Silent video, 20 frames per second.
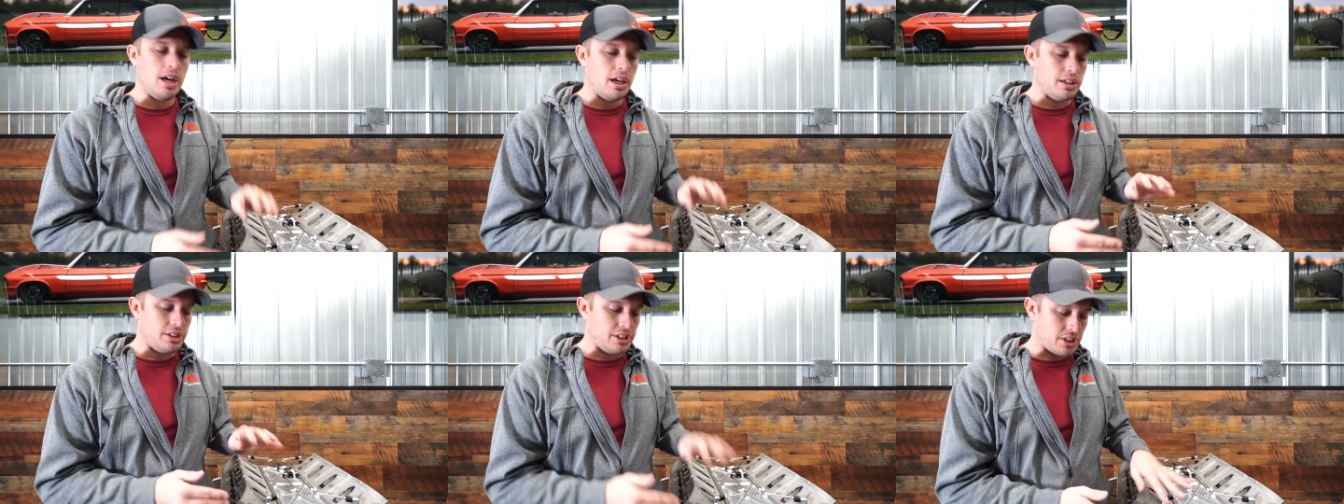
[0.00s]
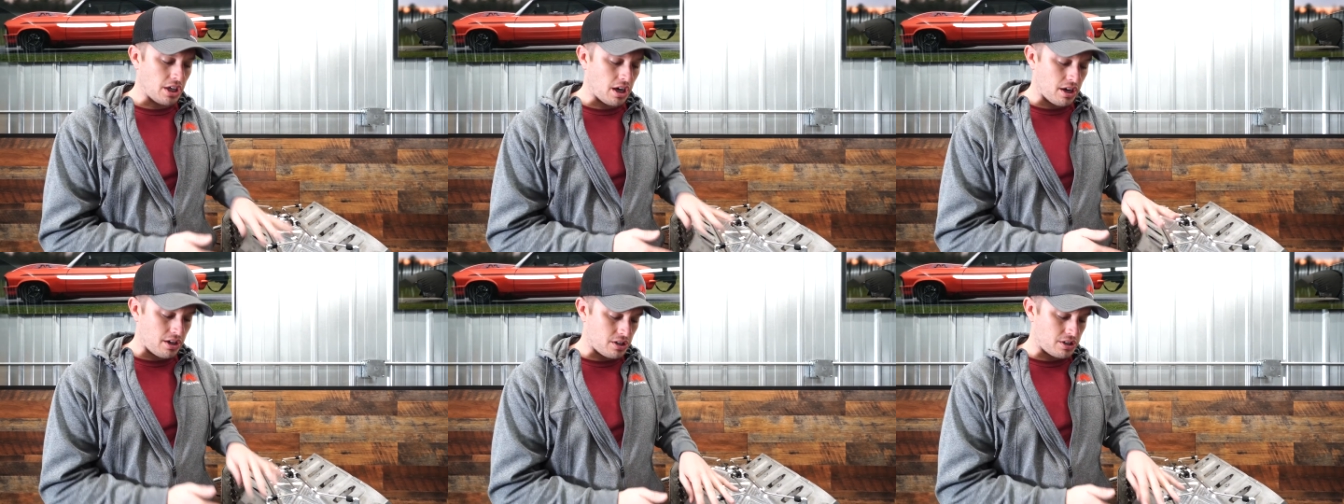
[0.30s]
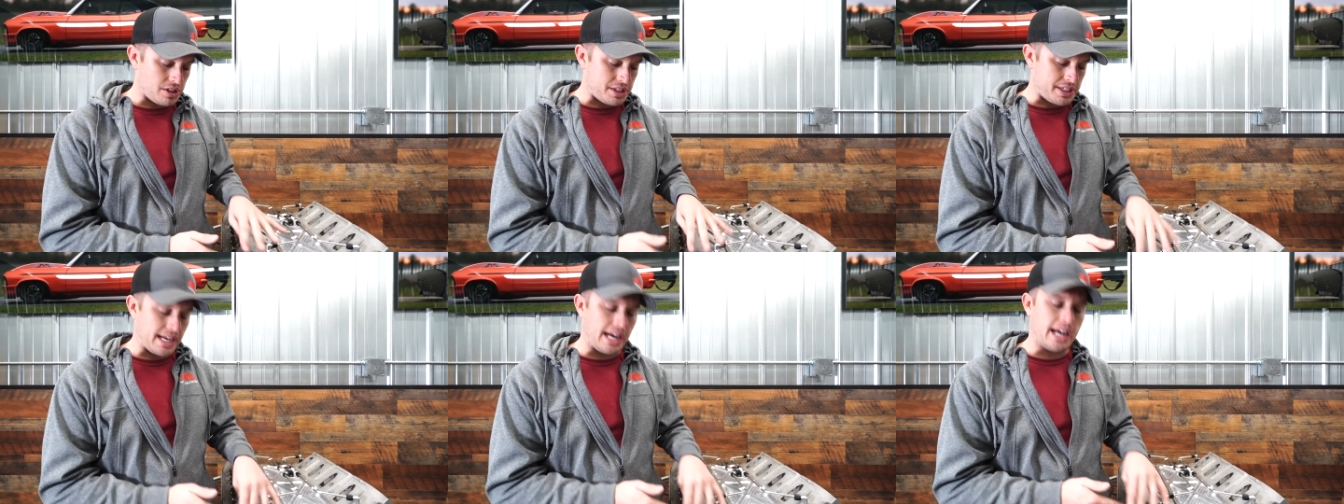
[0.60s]
Just
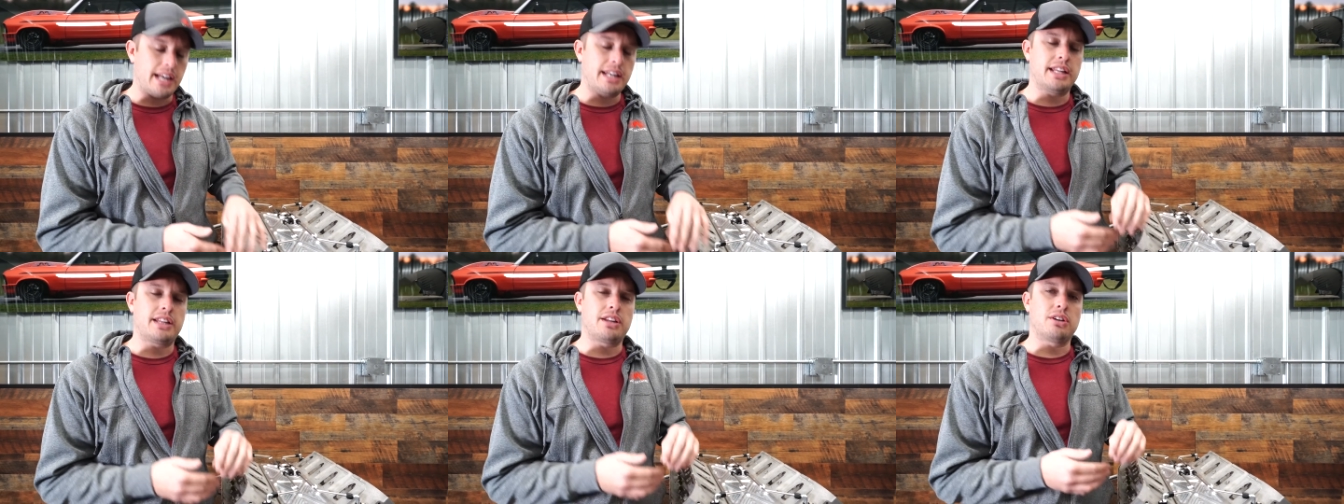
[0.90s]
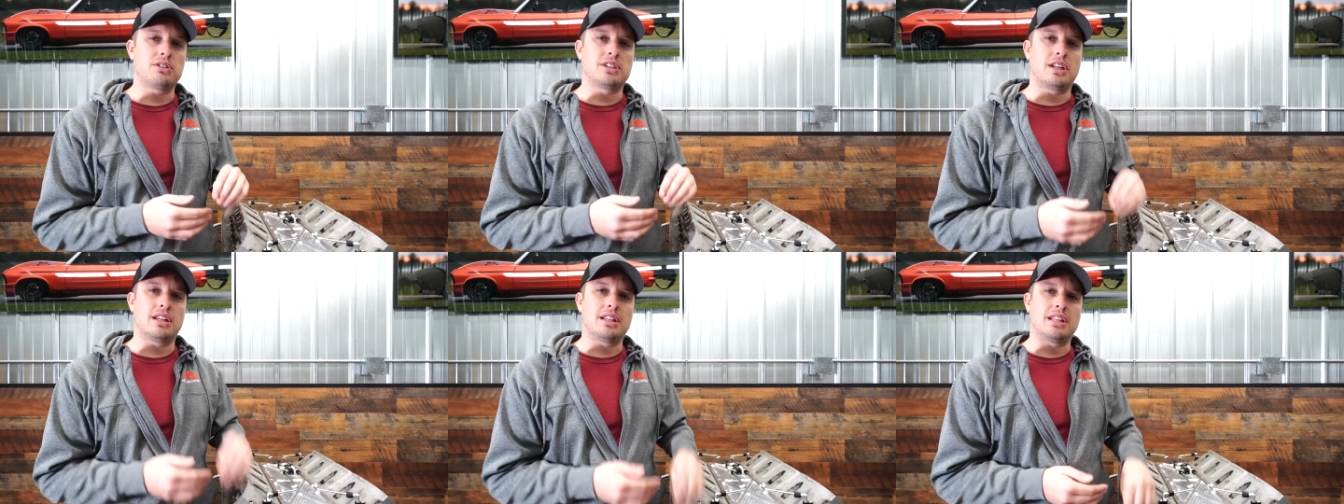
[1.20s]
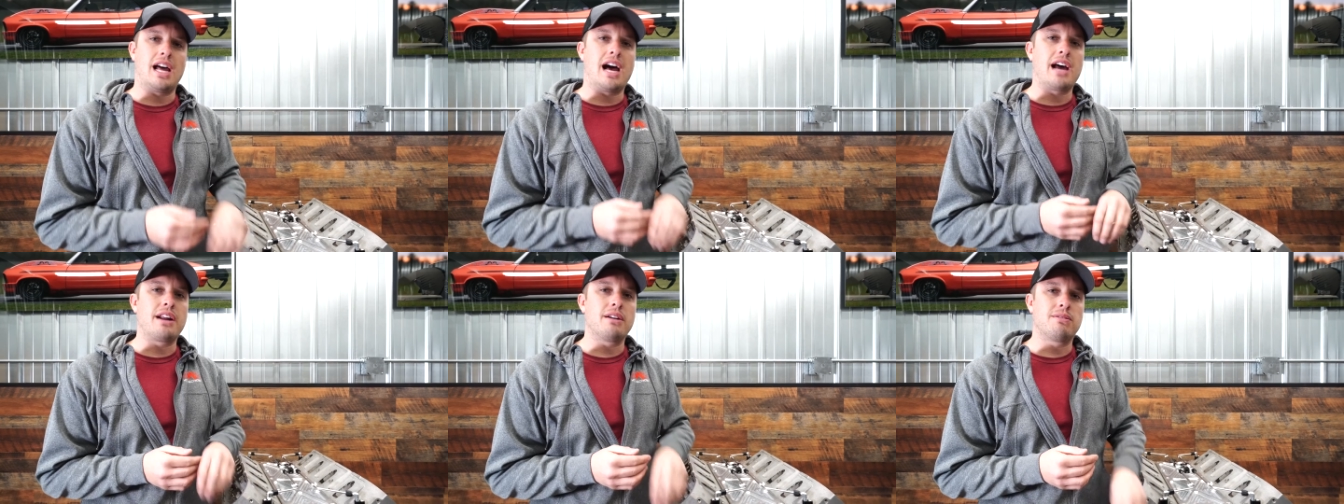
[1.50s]
understand that there's a
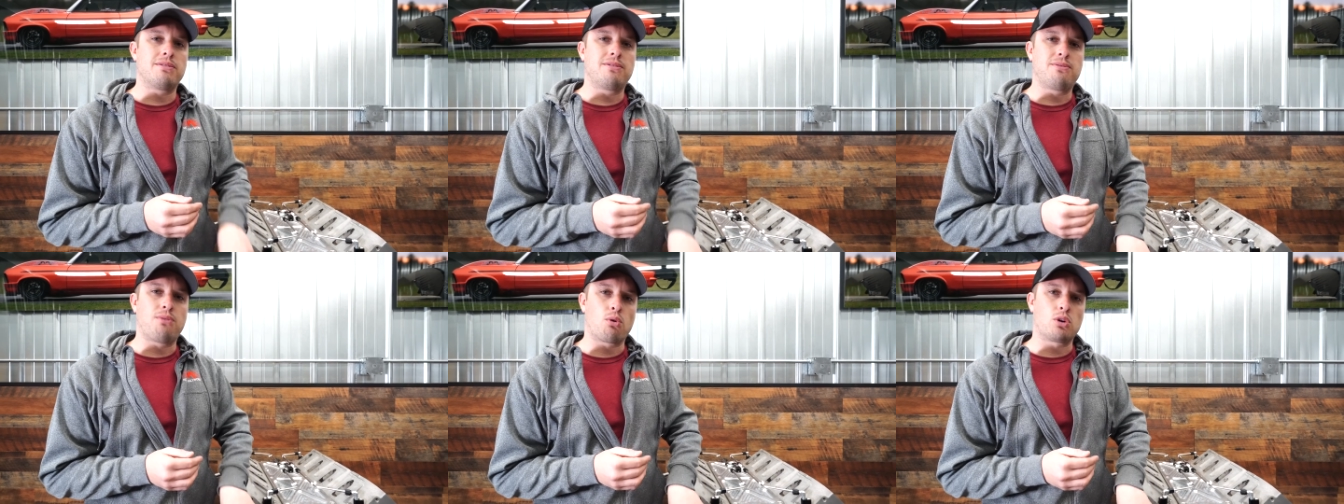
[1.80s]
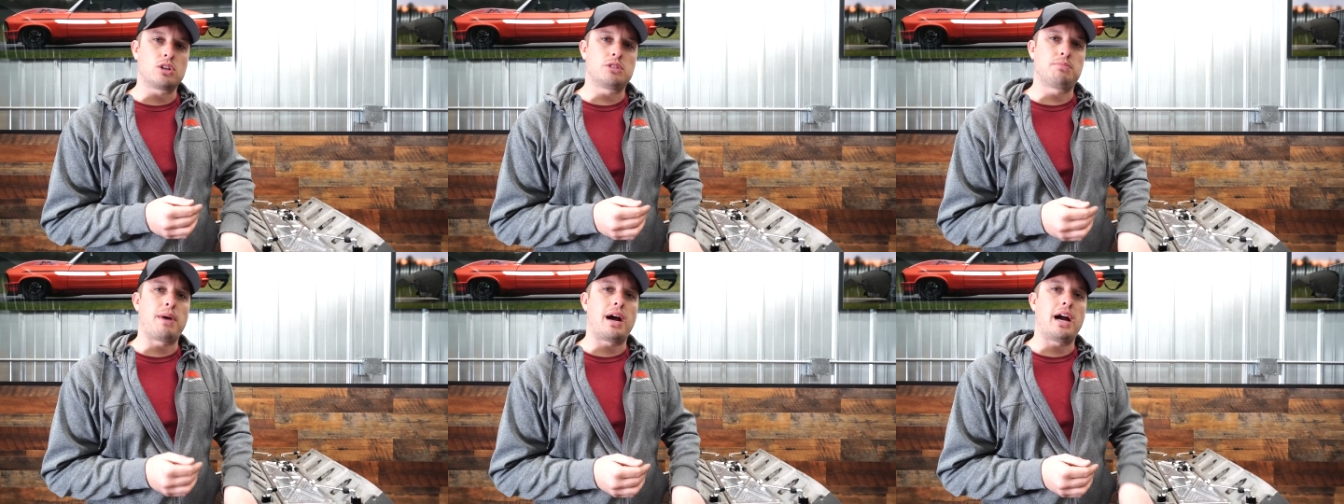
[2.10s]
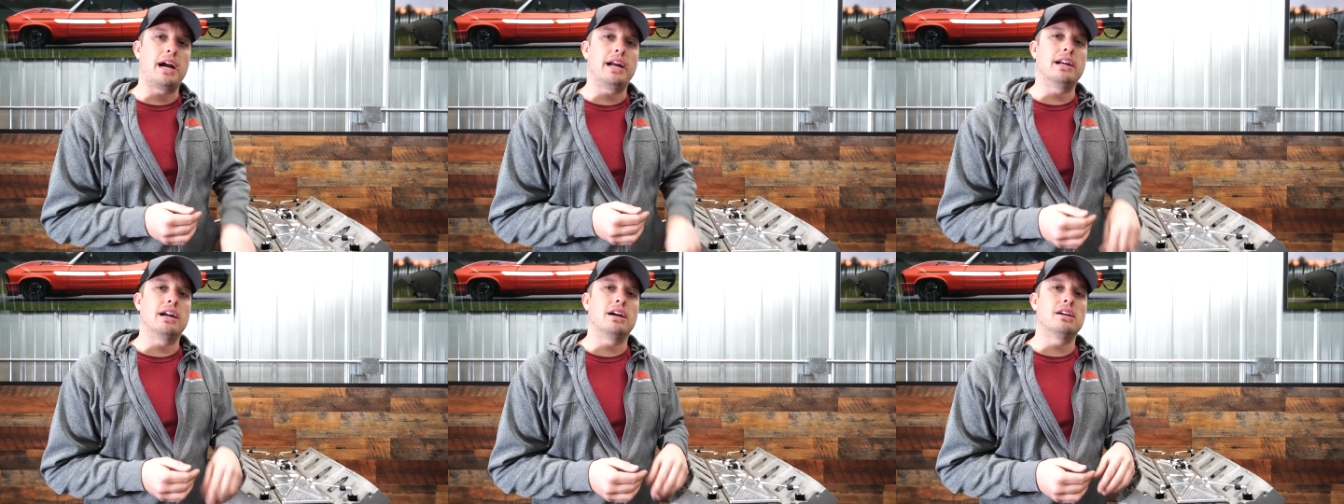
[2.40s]
lot of force
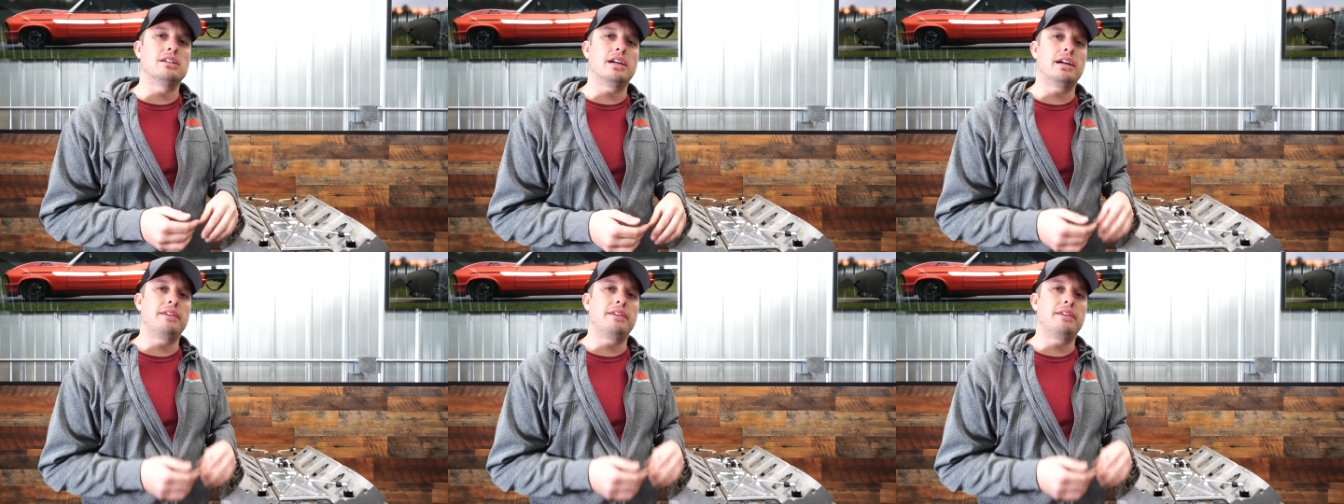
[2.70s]
behind there.